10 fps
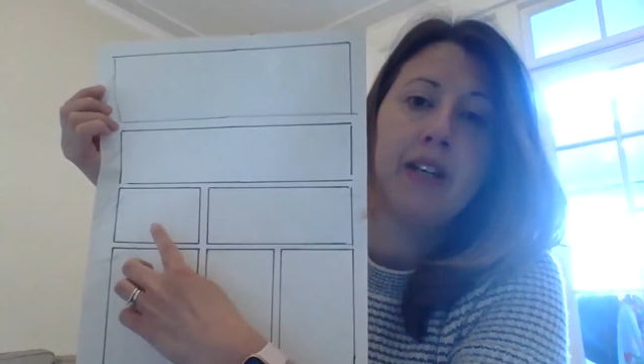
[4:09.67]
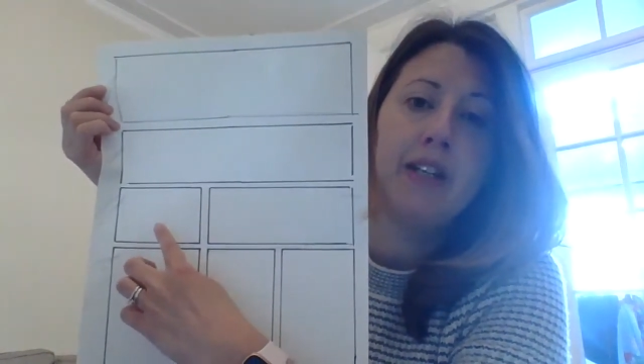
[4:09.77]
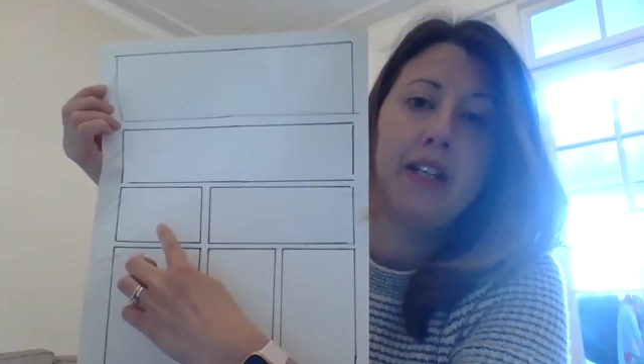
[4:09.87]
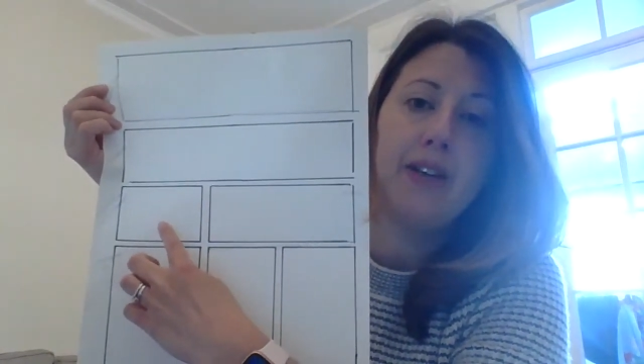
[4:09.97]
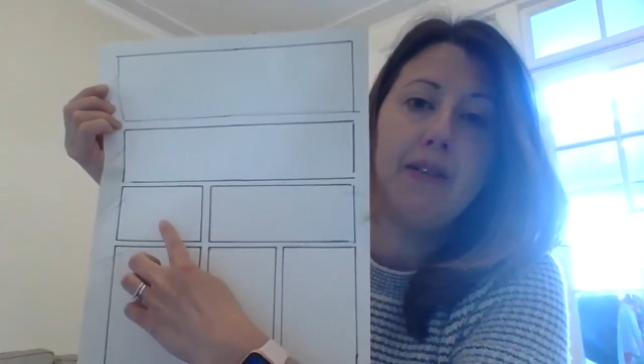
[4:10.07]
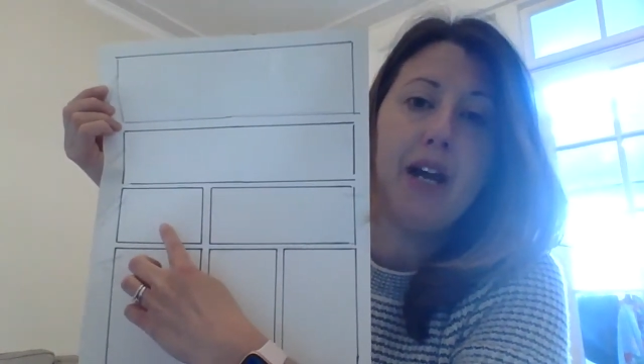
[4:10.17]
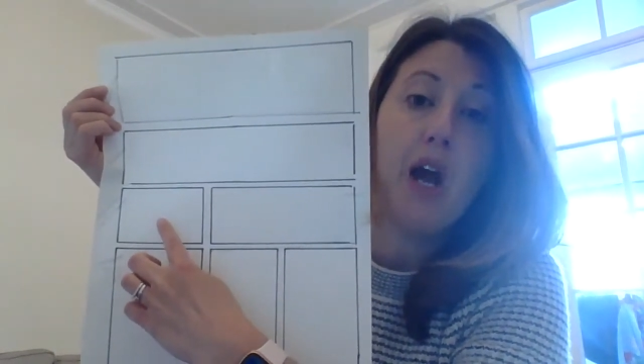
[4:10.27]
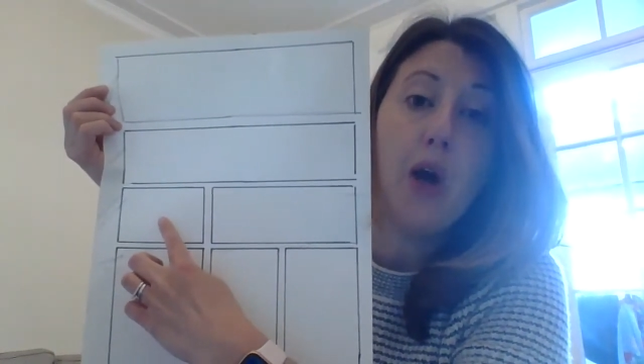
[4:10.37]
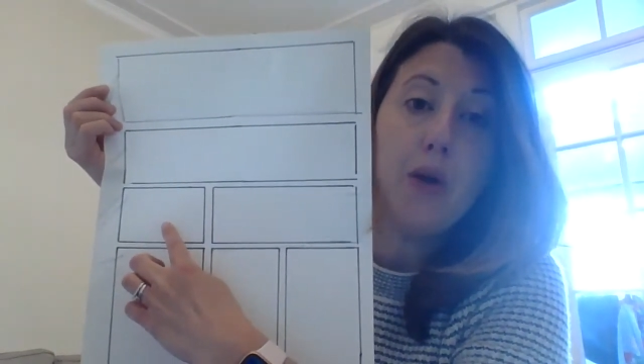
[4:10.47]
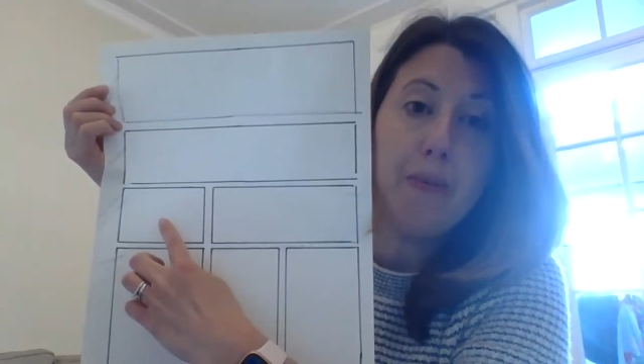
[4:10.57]
Now, in my
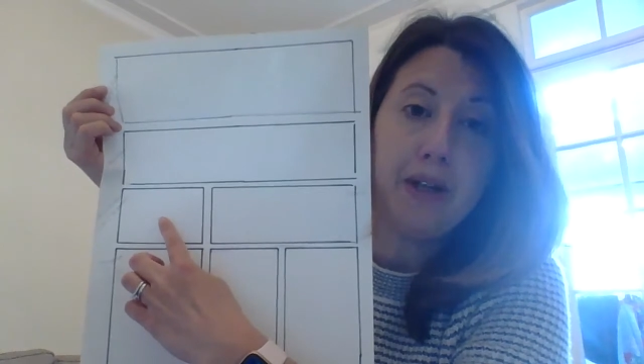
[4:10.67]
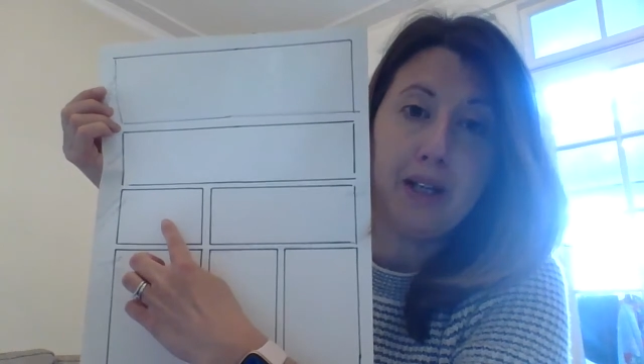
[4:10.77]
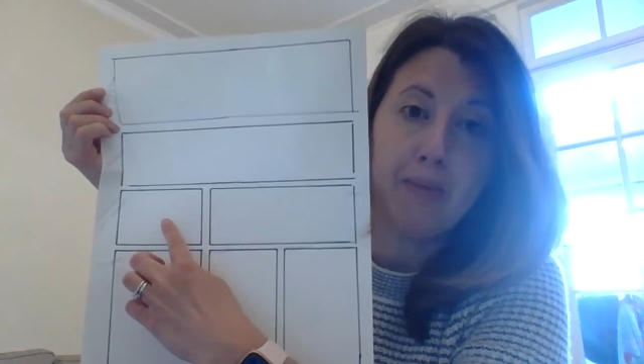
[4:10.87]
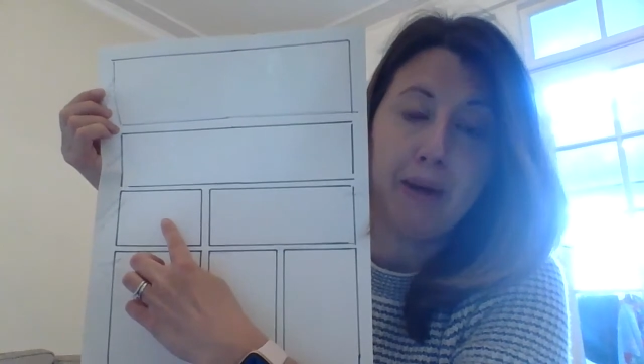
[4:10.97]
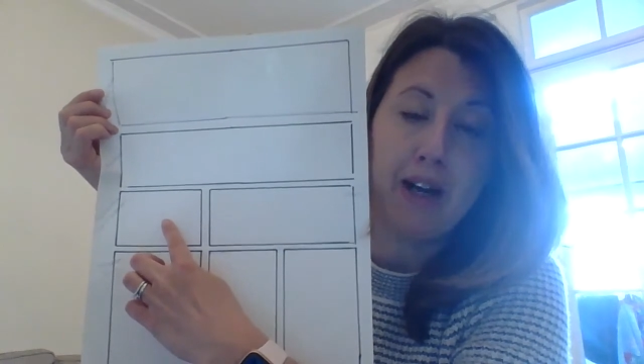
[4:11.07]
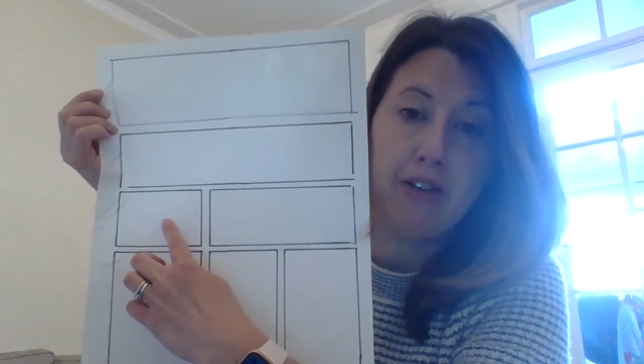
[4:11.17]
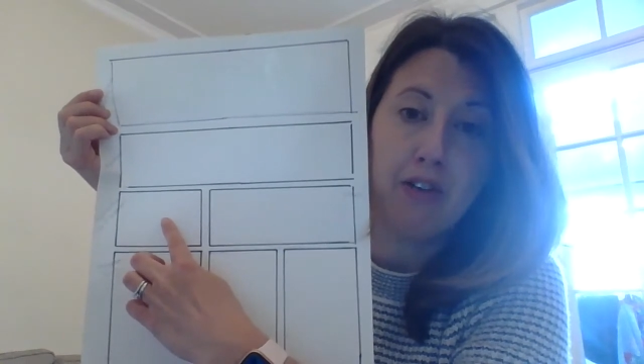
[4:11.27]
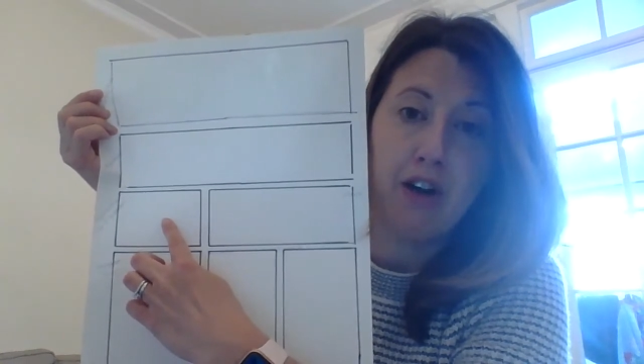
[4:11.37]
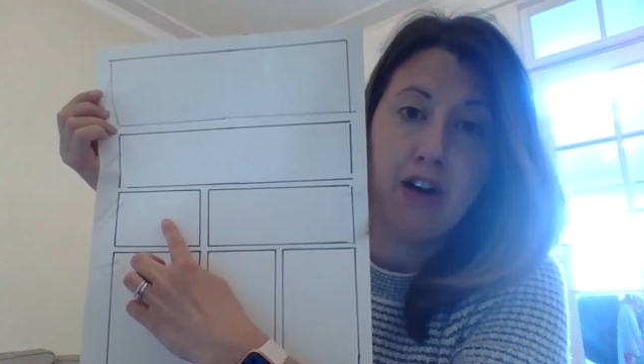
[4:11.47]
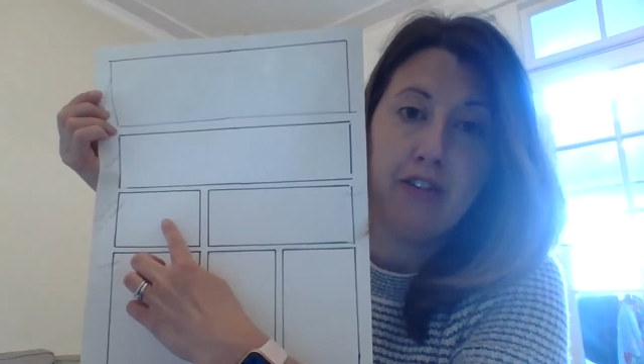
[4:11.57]
opening
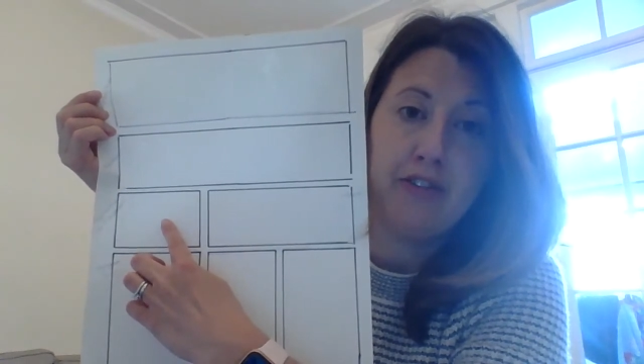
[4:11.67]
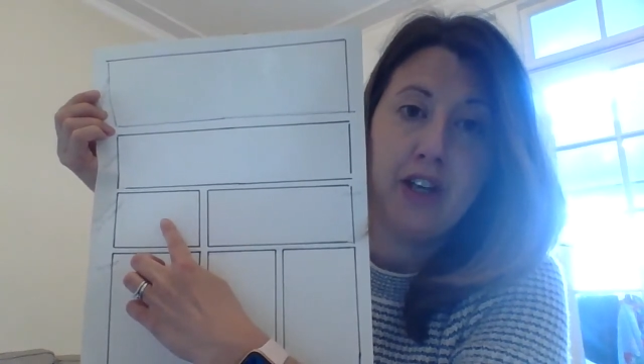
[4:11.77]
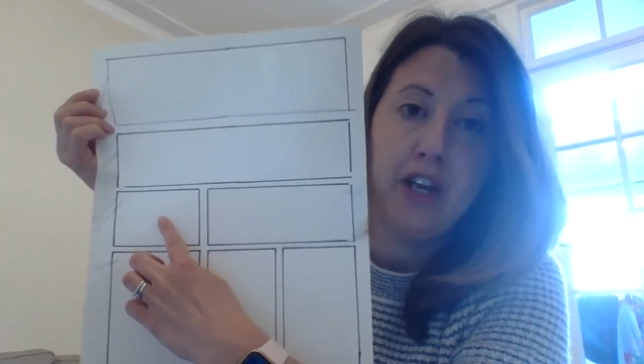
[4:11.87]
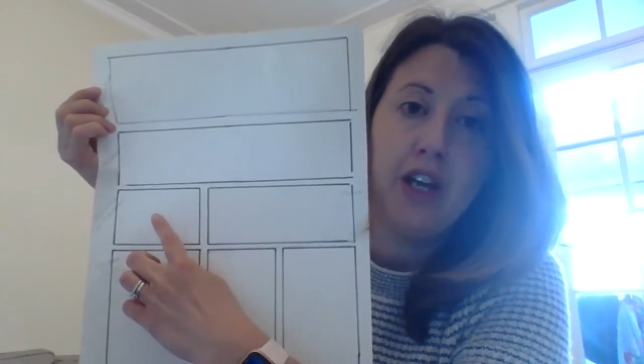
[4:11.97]
paragraph,